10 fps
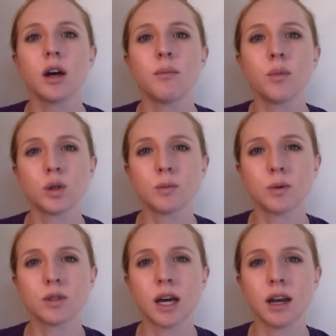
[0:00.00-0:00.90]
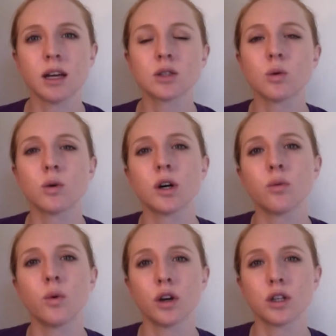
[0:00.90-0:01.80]
multiple settings or
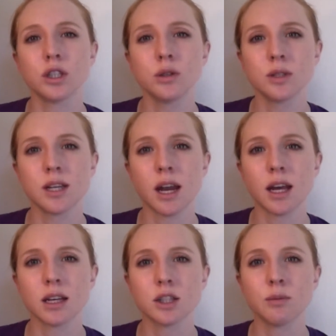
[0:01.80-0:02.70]
one or two settings,